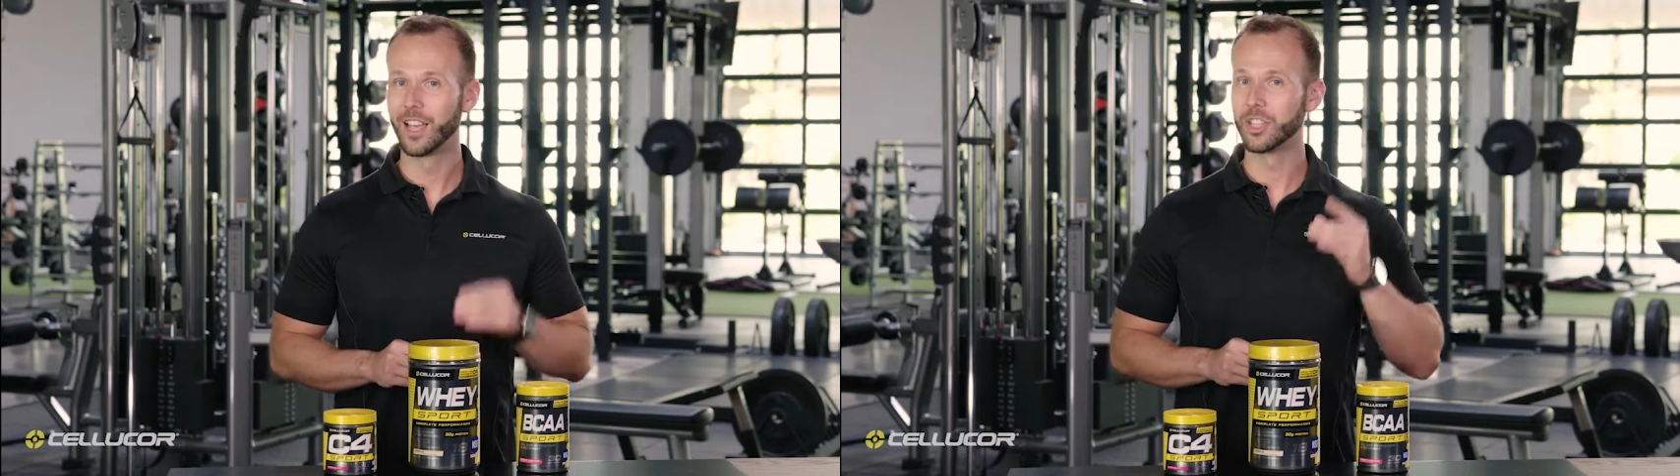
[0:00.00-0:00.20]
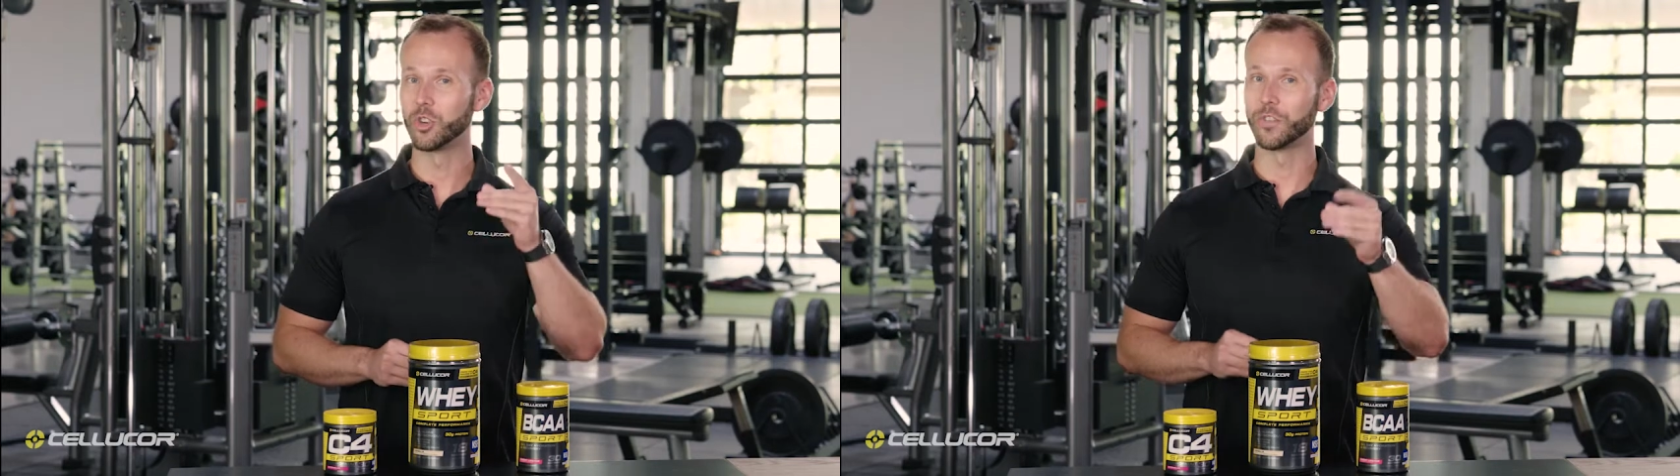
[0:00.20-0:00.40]

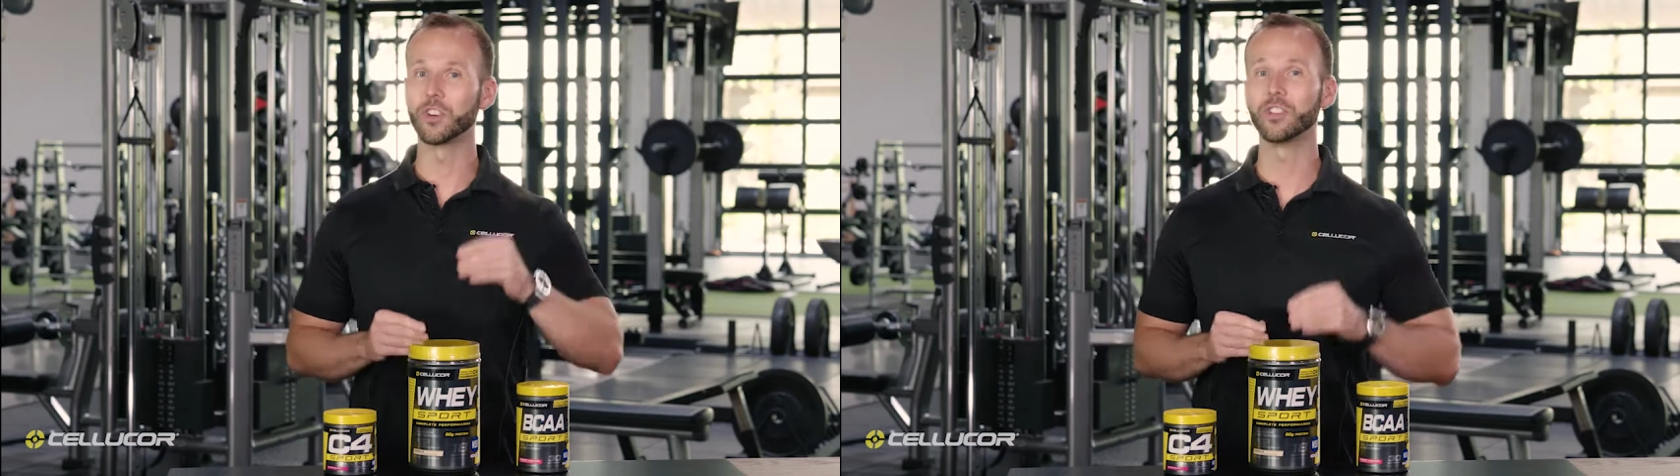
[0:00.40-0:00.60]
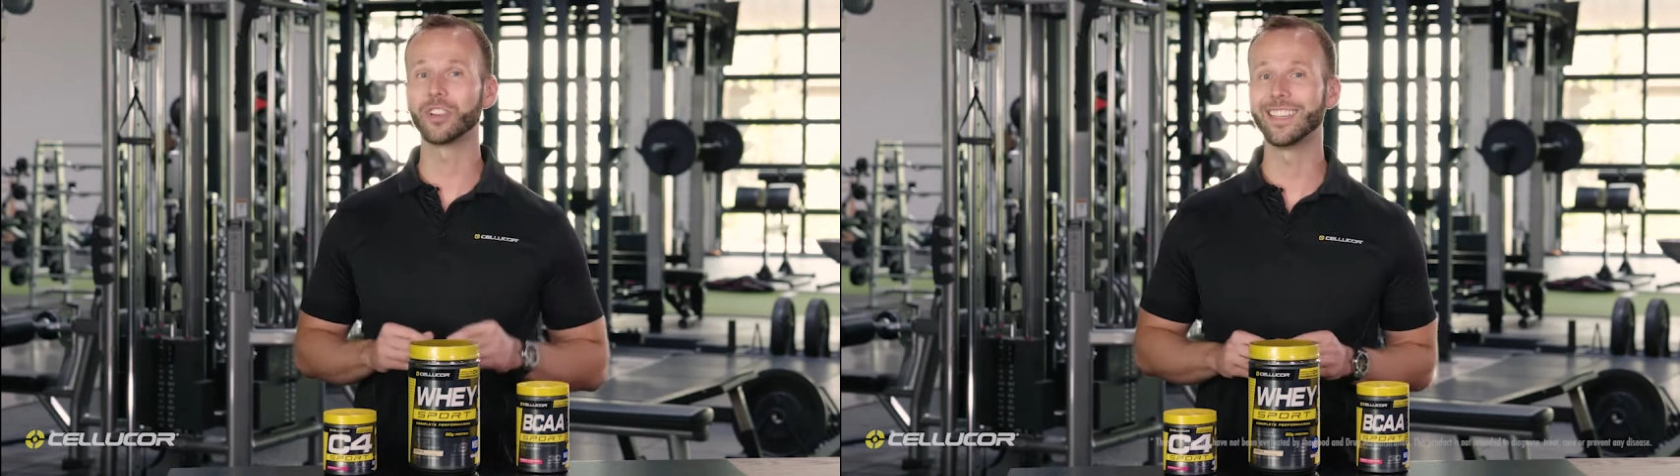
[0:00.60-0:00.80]
So if
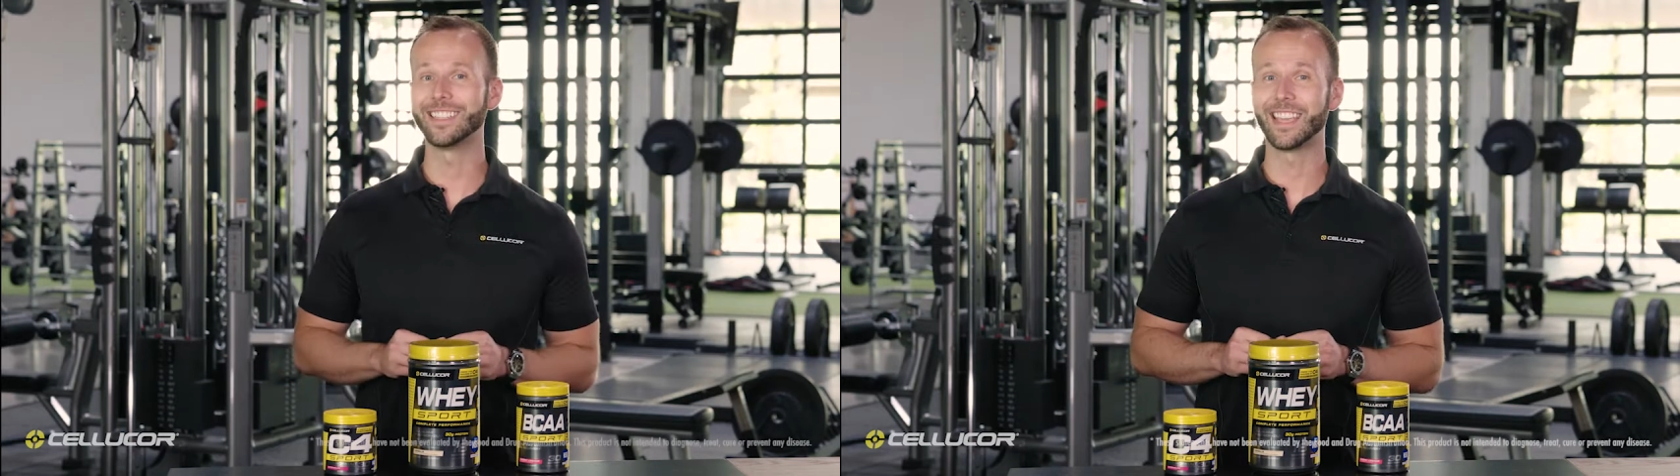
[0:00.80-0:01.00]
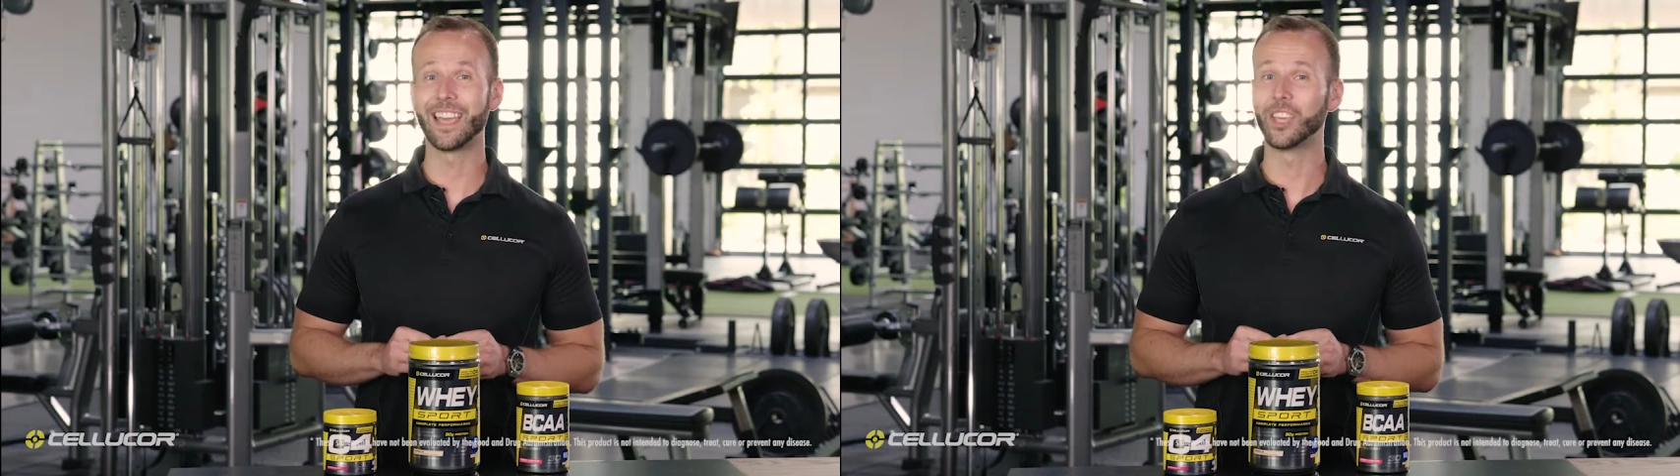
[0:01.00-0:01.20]
you're looking
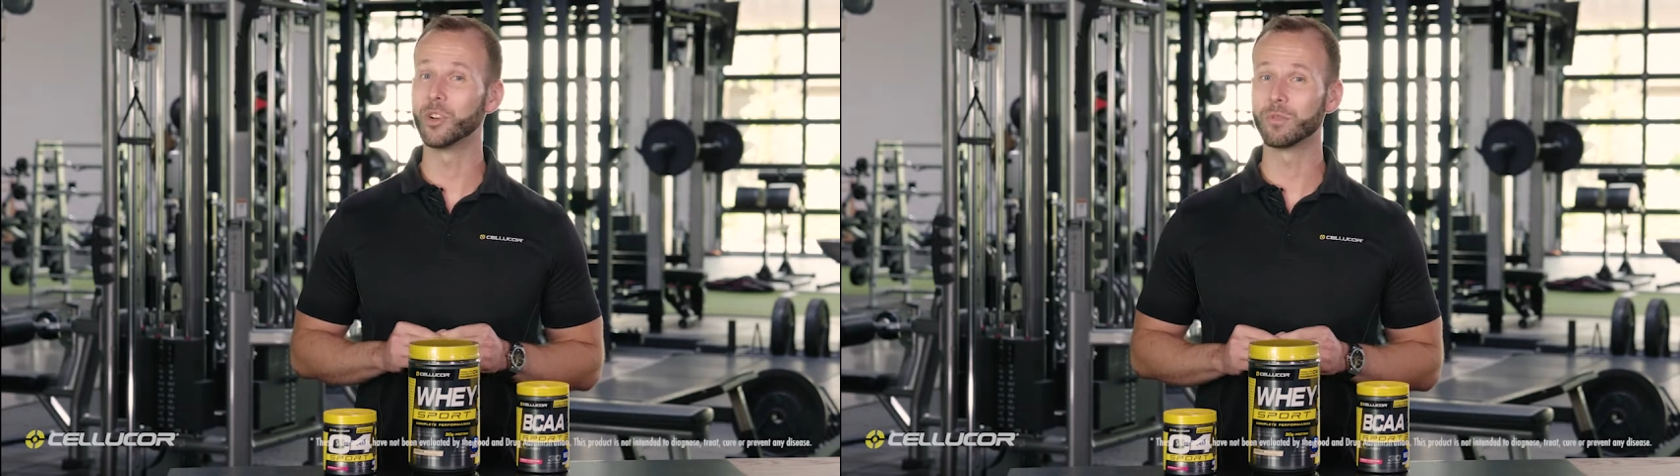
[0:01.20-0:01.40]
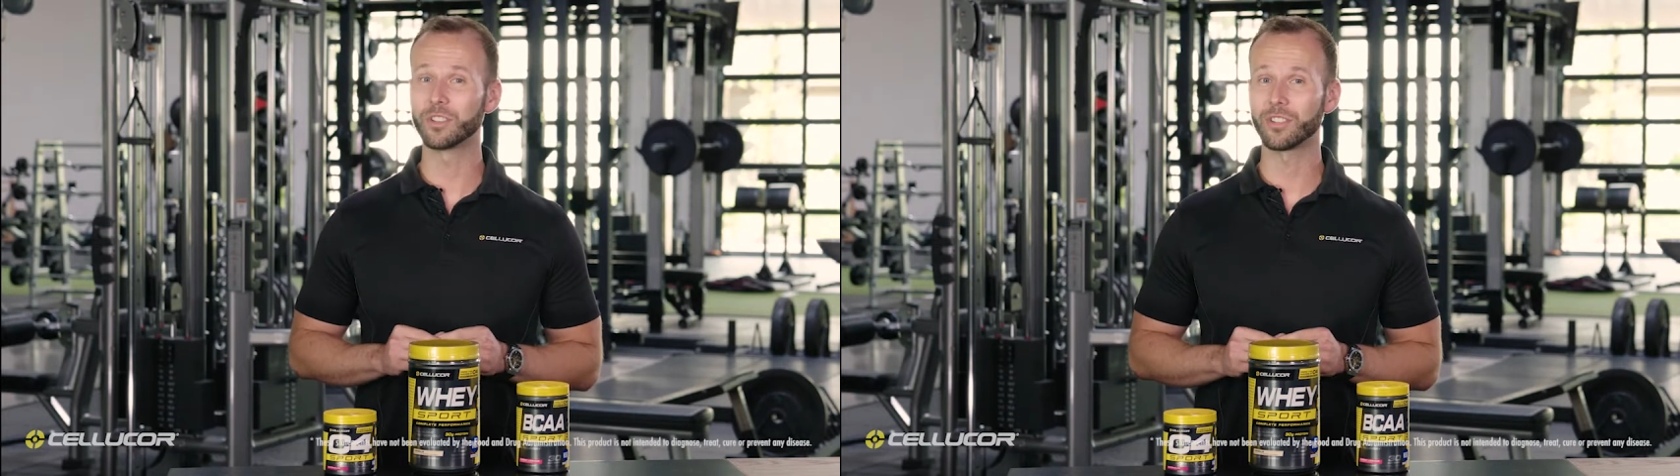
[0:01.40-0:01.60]
to take
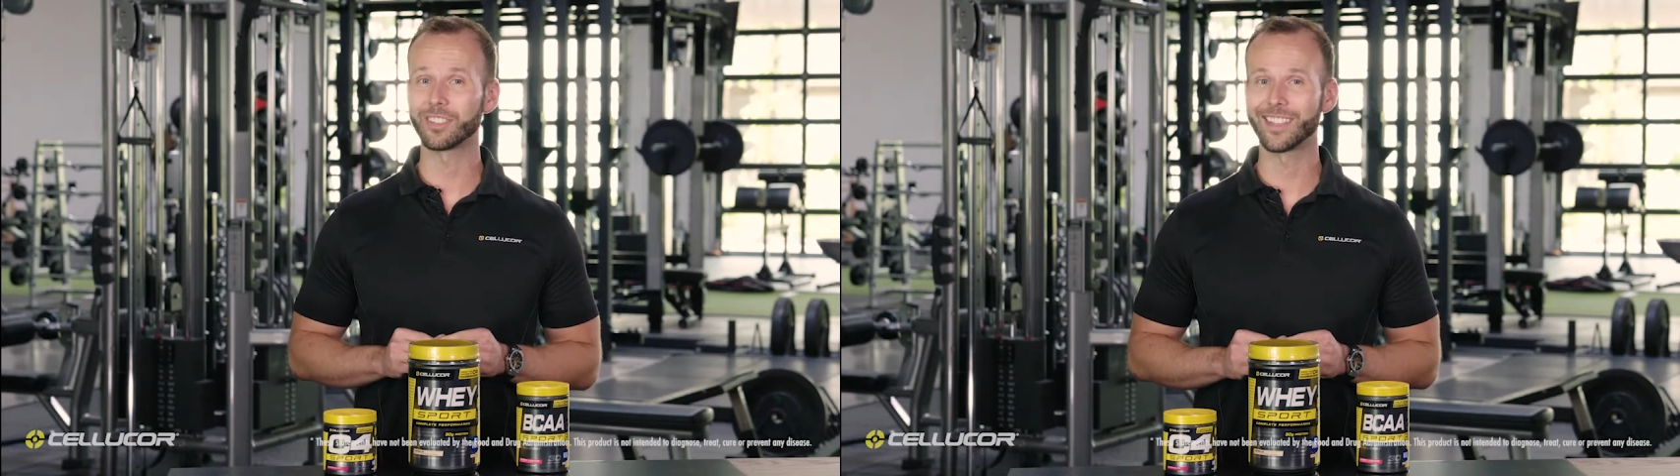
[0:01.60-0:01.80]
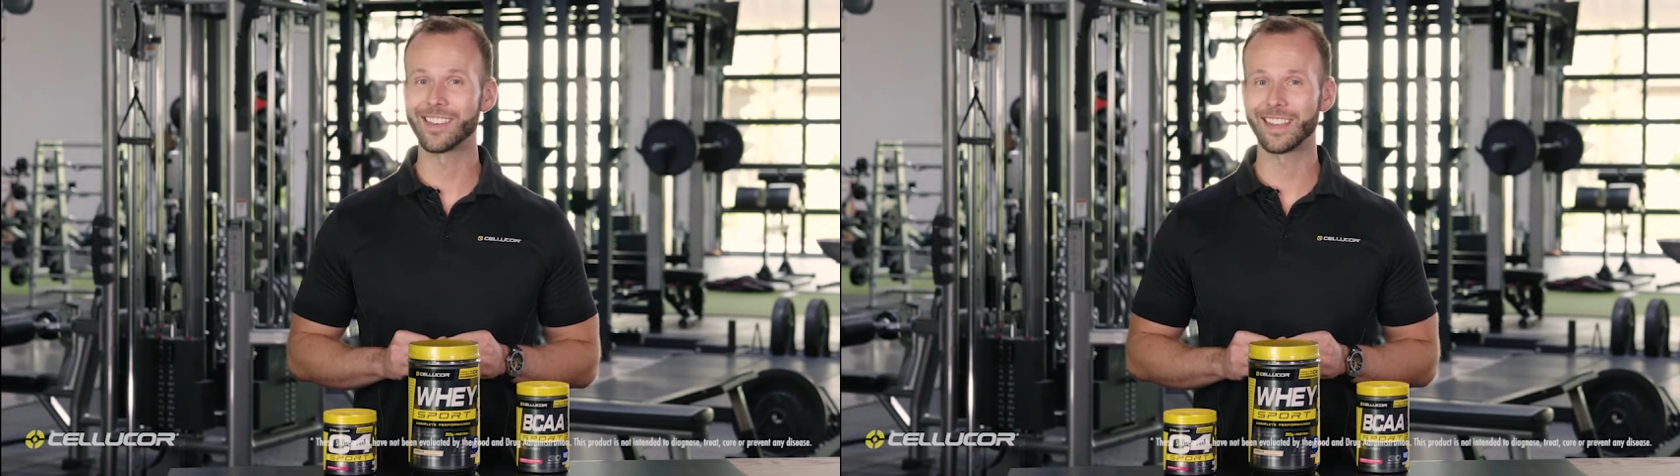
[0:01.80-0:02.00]
your
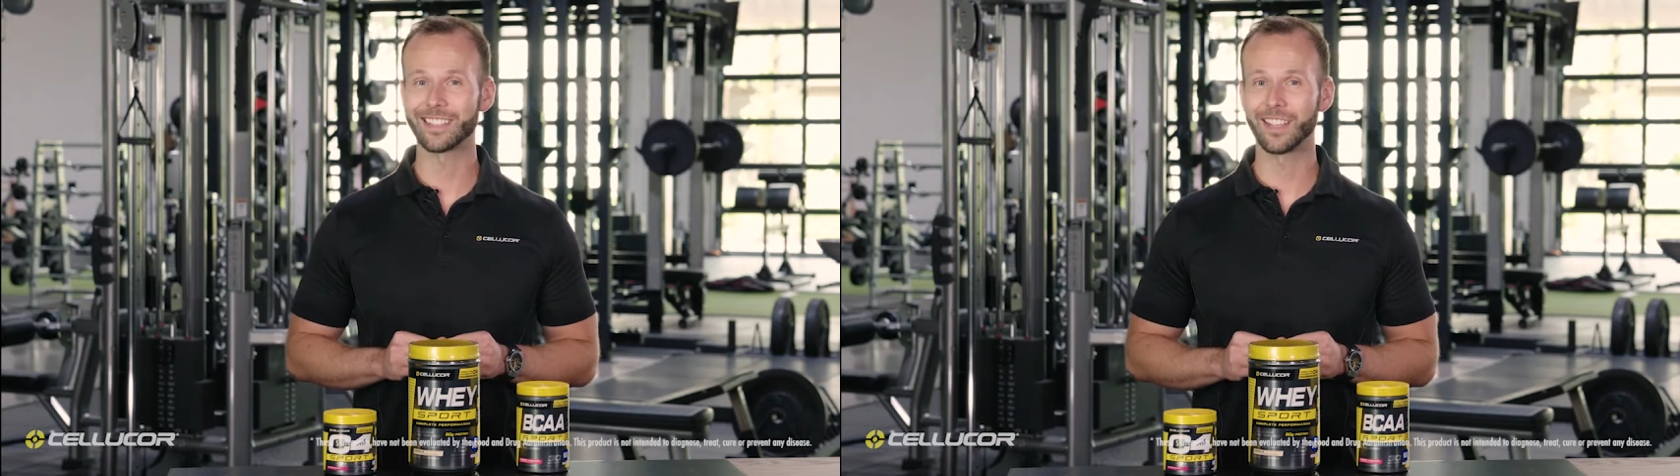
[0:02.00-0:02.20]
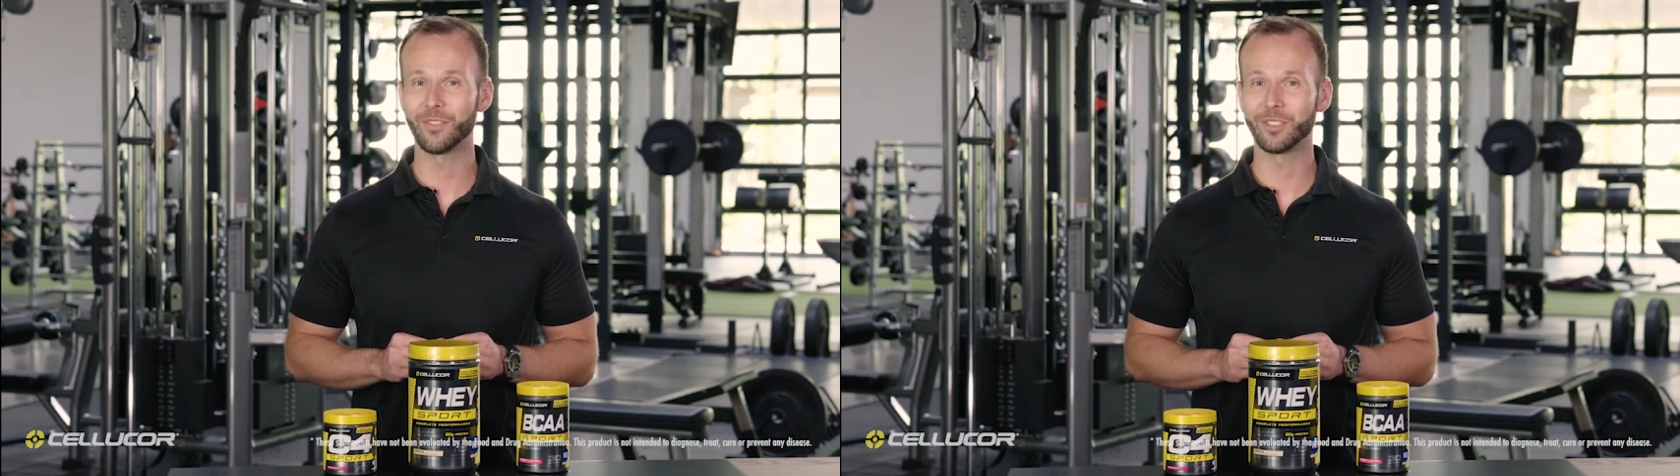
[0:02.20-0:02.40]
results to the
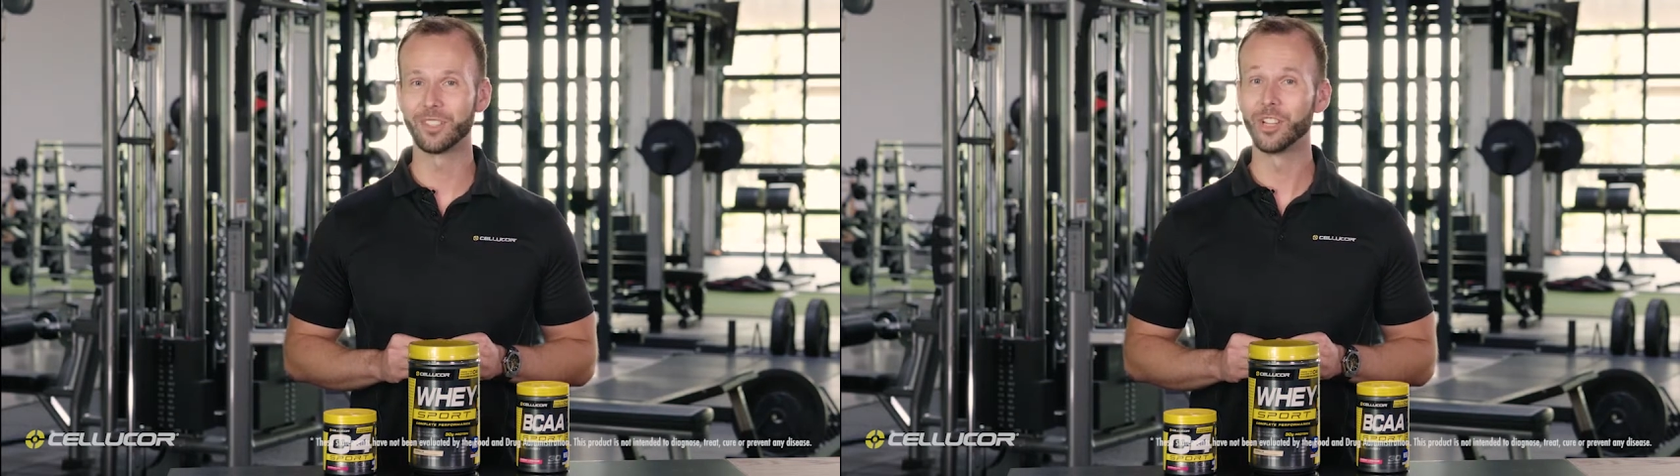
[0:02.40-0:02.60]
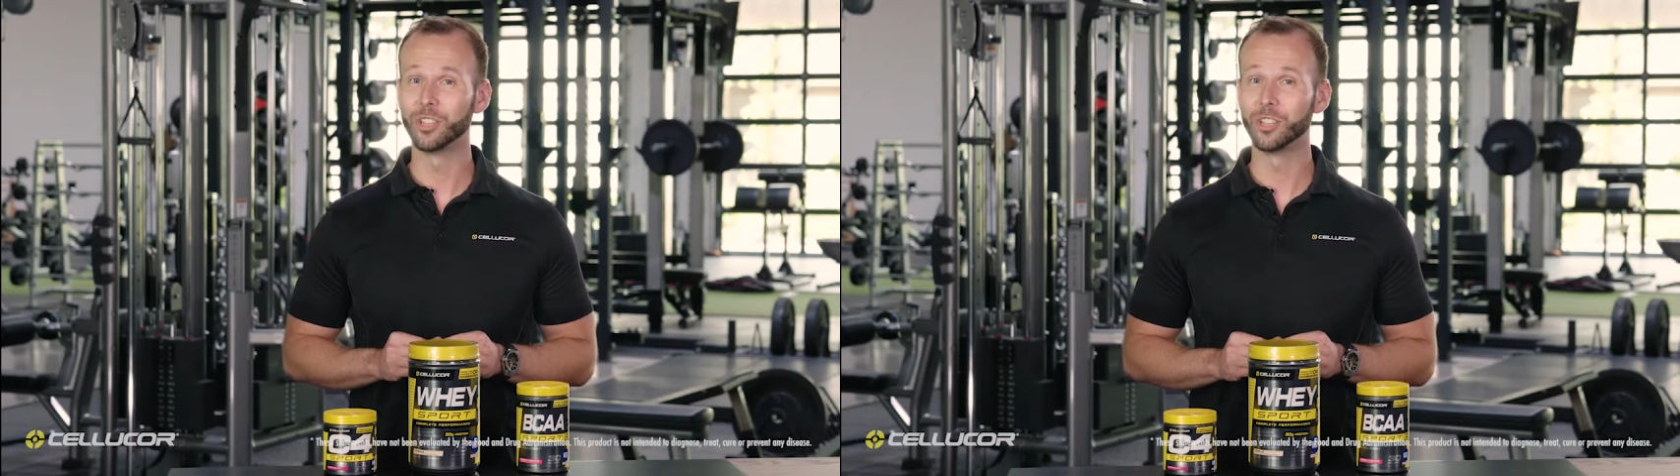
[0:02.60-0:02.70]
next level,